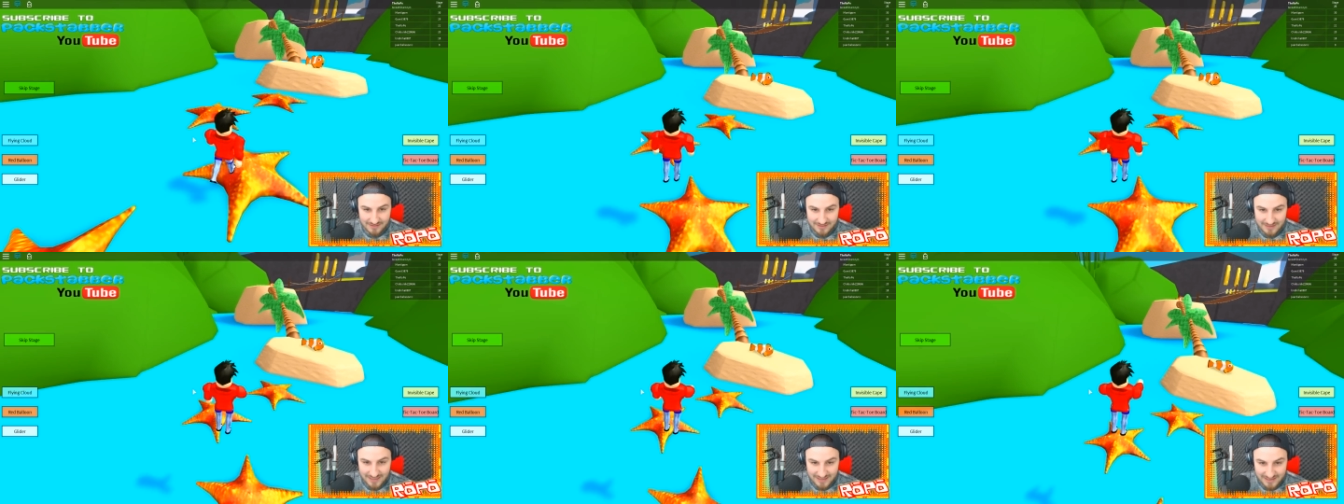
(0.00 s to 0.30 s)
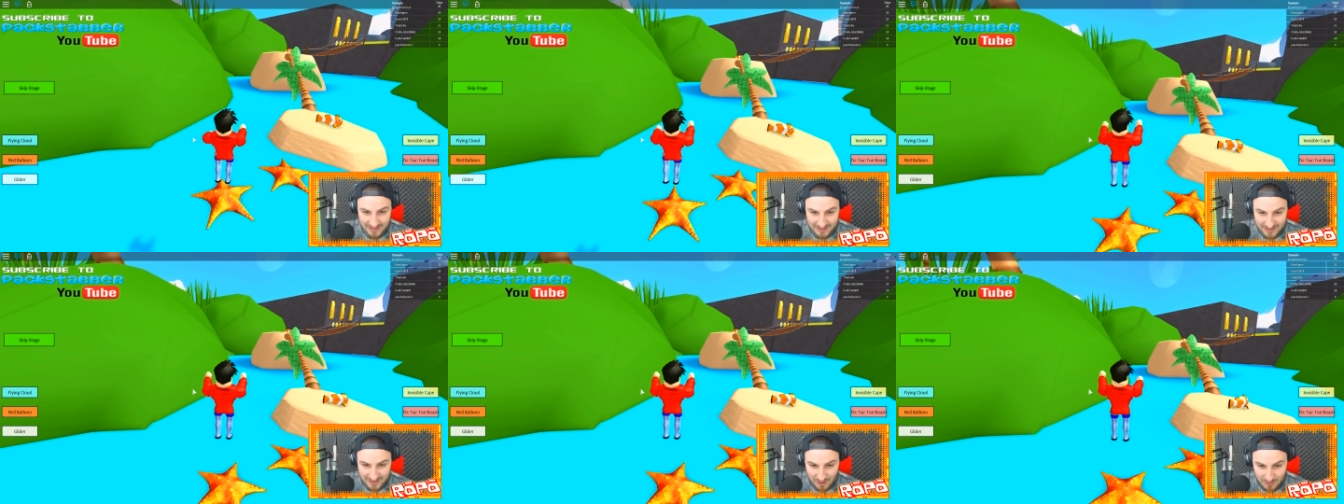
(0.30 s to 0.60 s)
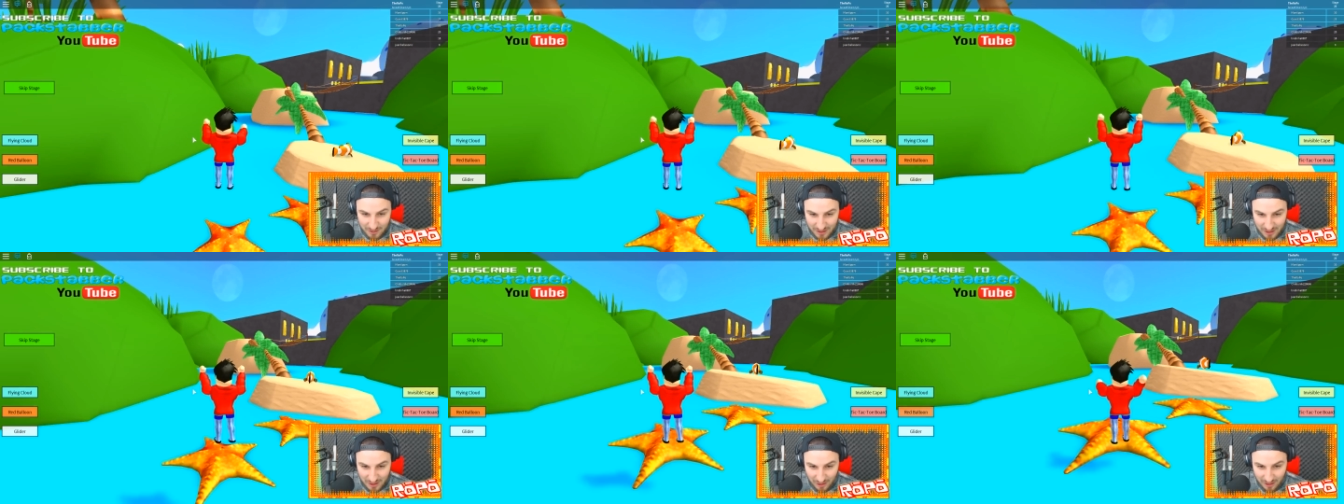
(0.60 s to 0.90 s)
These are
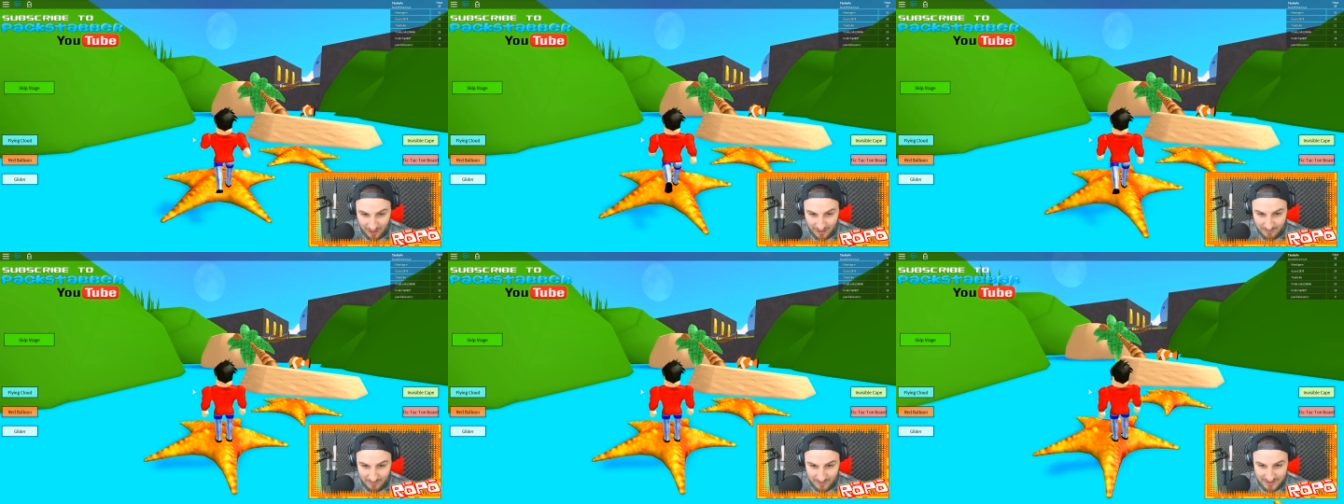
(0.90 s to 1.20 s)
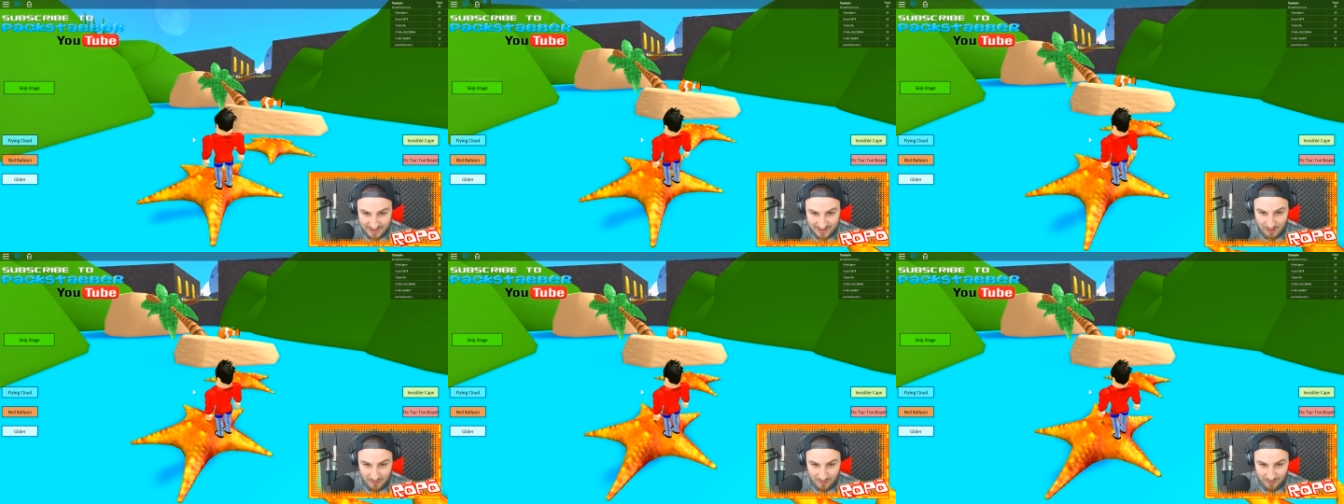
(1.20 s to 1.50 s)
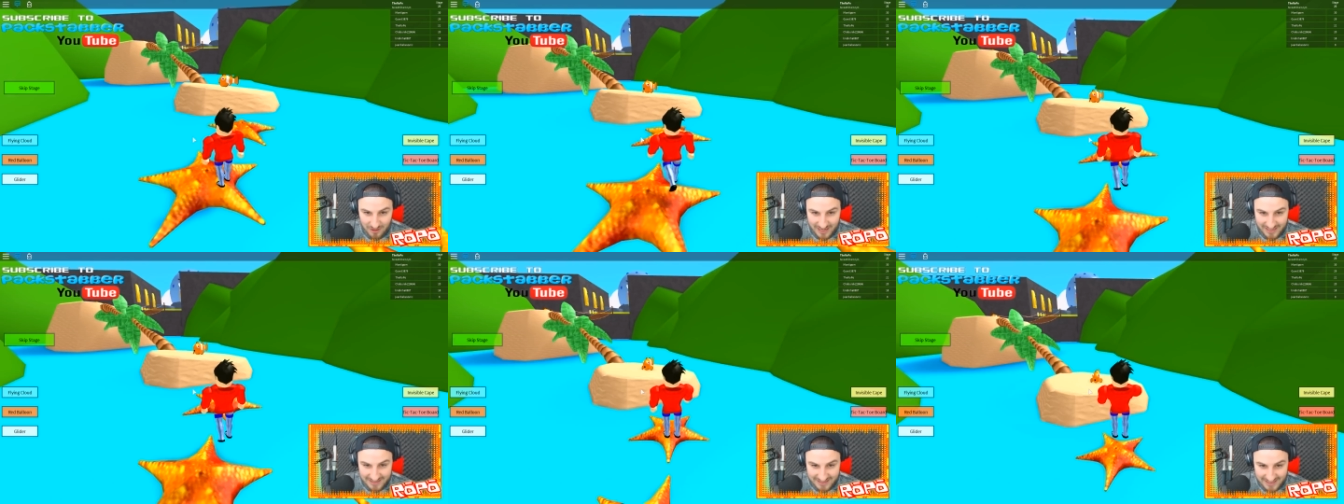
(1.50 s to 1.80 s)
so cool. It's so
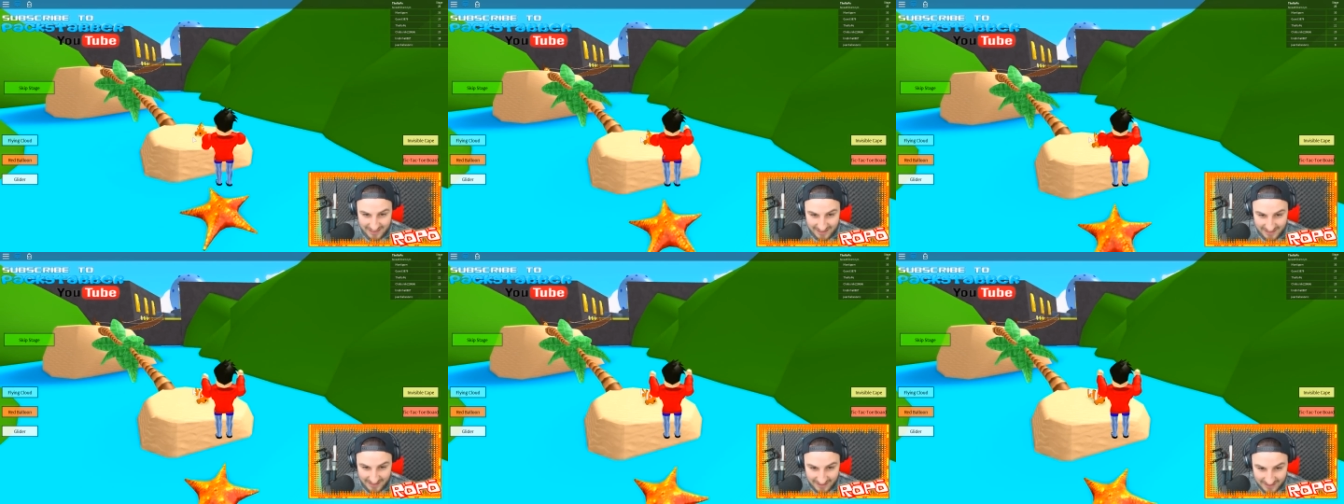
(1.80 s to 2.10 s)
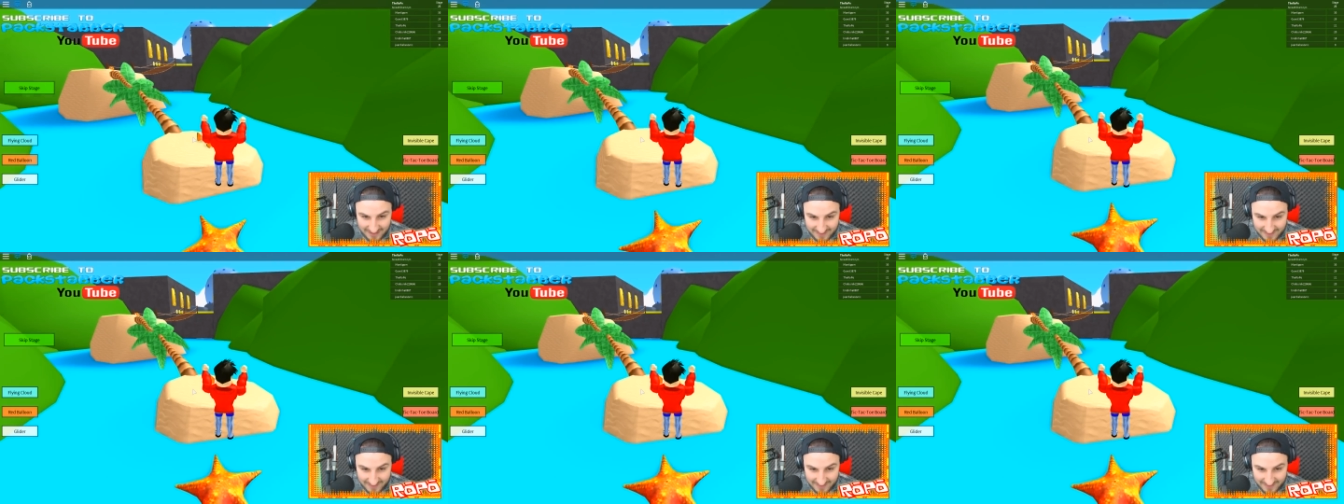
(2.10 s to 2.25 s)
crazy.